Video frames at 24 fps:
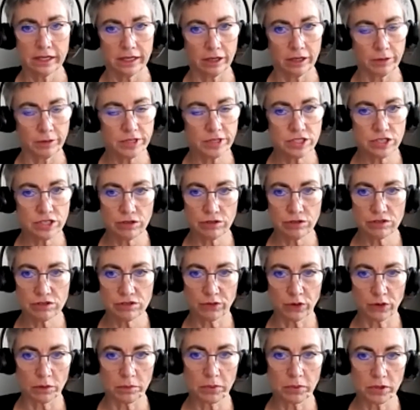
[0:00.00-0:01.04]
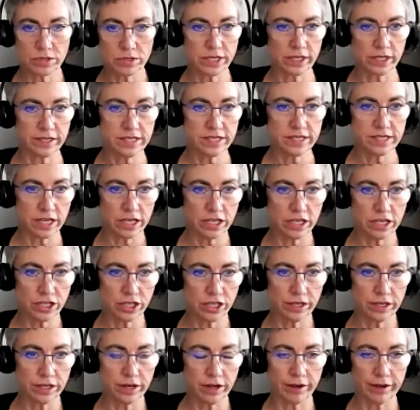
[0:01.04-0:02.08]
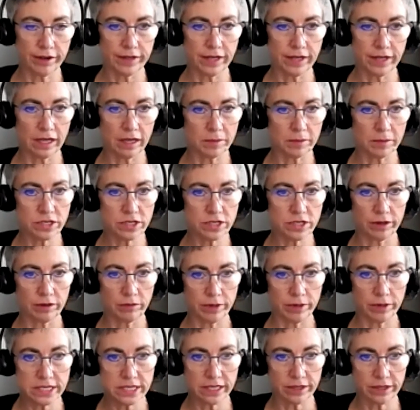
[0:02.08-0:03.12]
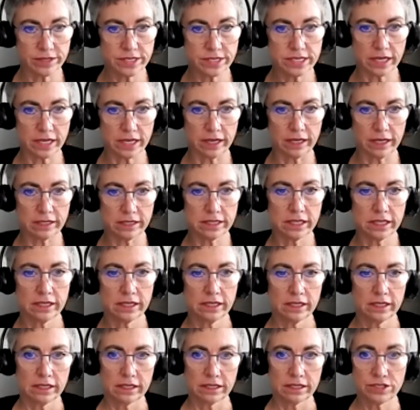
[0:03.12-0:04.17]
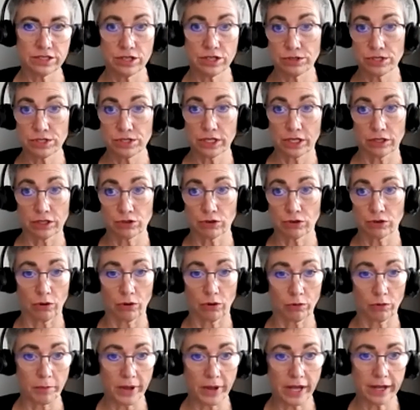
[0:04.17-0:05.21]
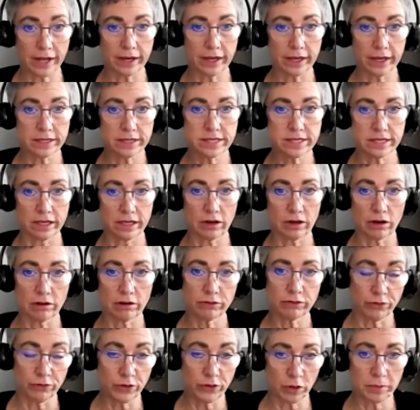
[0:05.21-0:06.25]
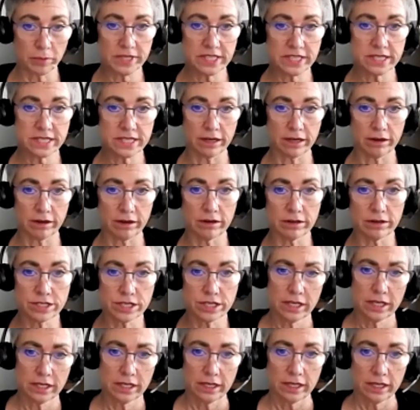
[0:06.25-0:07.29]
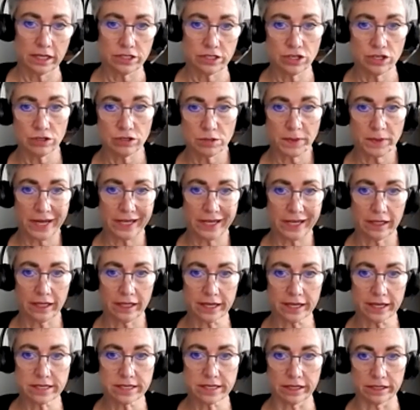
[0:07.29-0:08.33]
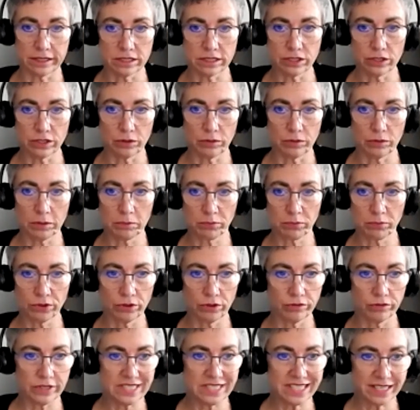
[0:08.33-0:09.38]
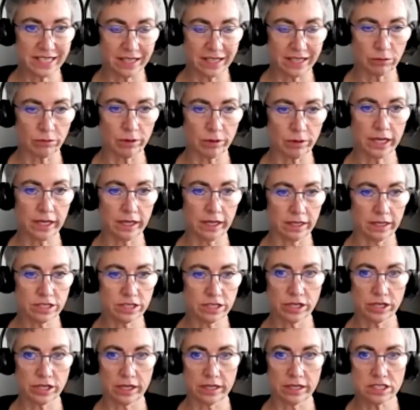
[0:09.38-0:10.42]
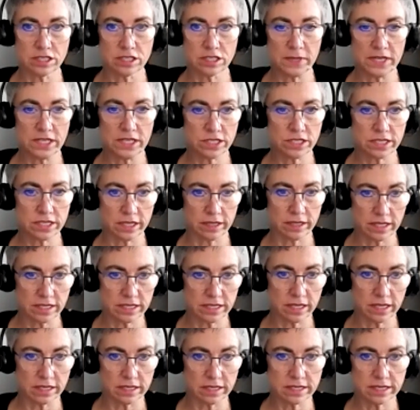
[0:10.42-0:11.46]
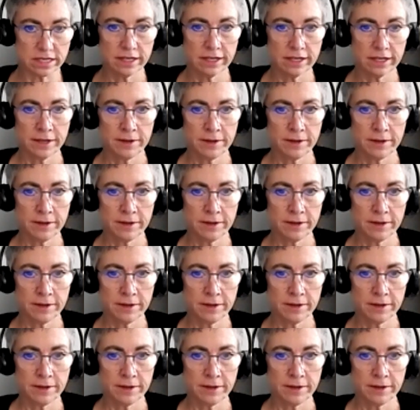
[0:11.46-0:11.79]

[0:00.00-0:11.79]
You know, it's used for personalization on the Amazon retail site. It's used to control robotics in our fulfillment centers. It's used by Alexa to improve intent recognition and speech synthesis.